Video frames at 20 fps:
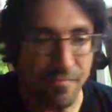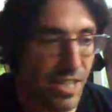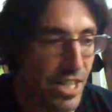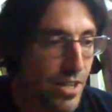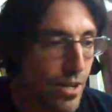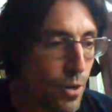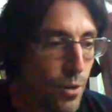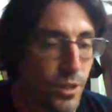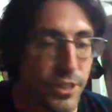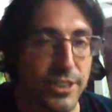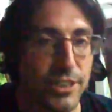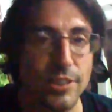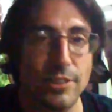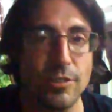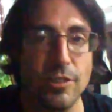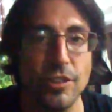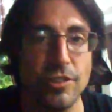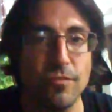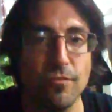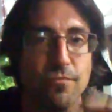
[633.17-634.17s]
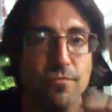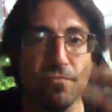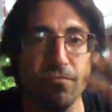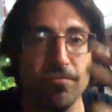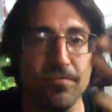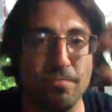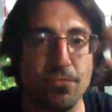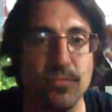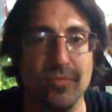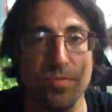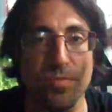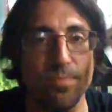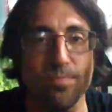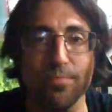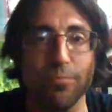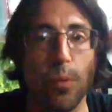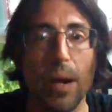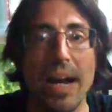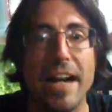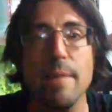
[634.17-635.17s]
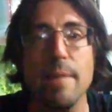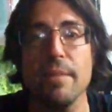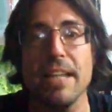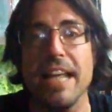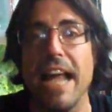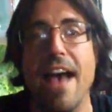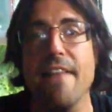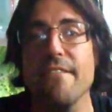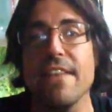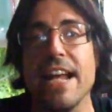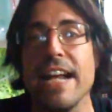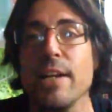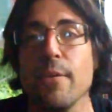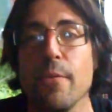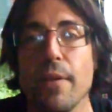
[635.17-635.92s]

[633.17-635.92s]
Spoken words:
or just randomly have